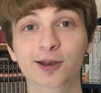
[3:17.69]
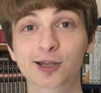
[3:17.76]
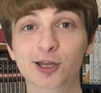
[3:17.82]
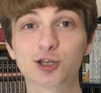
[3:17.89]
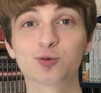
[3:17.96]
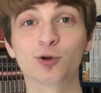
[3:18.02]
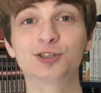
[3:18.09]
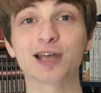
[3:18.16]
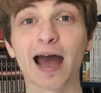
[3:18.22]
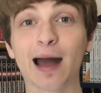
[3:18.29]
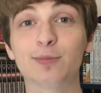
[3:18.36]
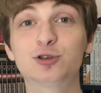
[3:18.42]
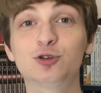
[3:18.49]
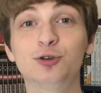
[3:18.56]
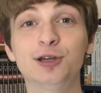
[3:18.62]
And he just wants
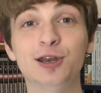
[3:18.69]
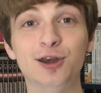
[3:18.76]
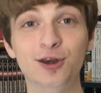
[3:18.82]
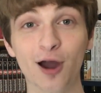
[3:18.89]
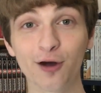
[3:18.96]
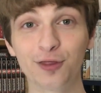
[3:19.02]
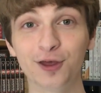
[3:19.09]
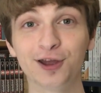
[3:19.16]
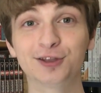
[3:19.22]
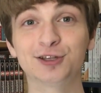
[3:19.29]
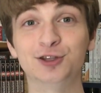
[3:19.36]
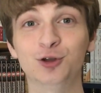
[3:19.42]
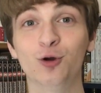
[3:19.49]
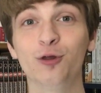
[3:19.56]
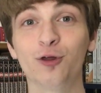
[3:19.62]
absolutely nothing
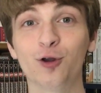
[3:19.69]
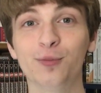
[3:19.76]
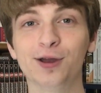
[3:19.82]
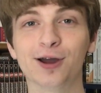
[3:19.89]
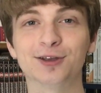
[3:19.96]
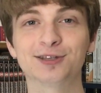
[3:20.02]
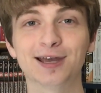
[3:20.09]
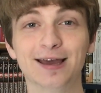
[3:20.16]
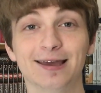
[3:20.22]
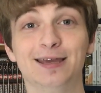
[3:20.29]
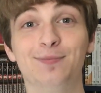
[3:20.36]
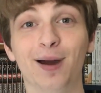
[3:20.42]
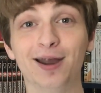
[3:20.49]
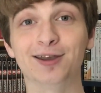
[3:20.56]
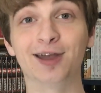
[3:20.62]
to do with her because
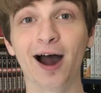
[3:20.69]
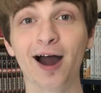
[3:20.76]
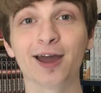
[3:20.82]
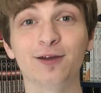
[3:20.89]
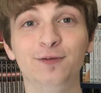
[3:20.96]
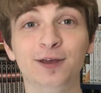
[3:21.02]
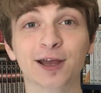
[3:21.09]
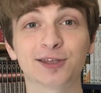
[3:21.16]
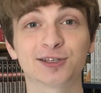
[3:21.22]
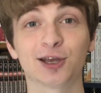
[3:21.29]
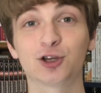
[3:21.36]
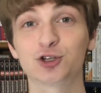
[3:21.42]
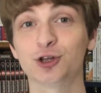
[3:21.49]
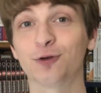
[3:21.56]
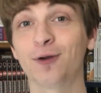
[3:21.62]
he might die if he gets
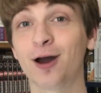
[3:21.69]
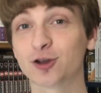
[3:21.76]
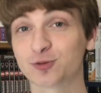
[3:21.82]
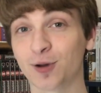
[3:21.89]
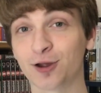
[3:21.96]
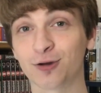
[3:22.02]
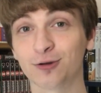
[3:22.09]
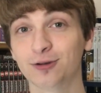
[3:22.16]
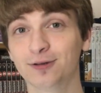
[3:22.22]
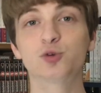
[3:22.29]
sexually aroused by her.